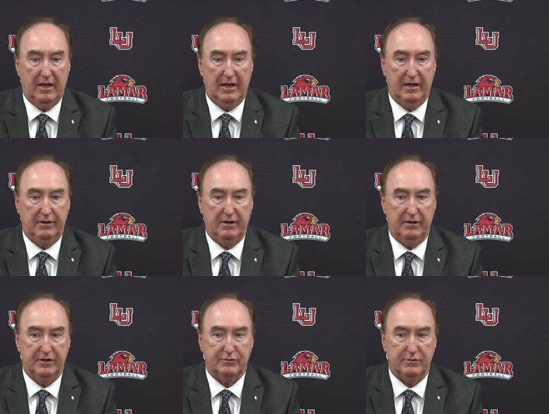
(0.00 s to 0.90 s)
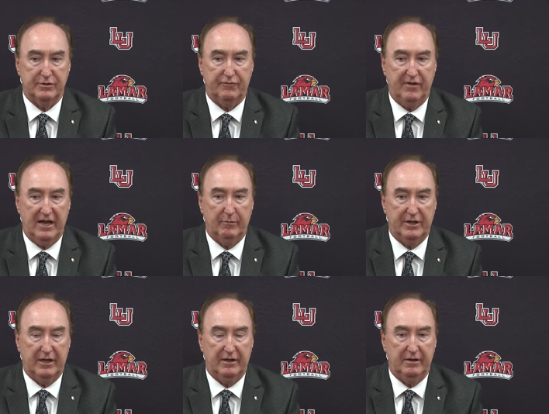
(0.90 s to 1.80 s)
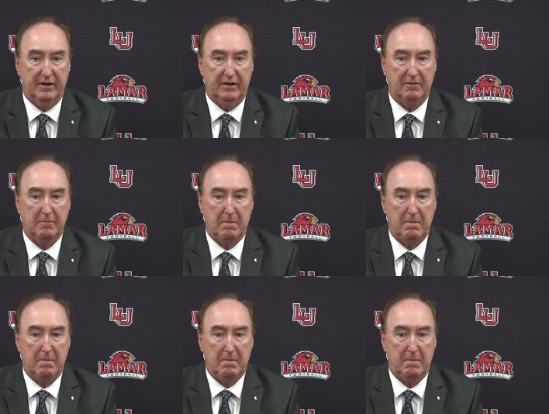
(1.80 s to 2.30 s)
and uh, this was a family. And uh,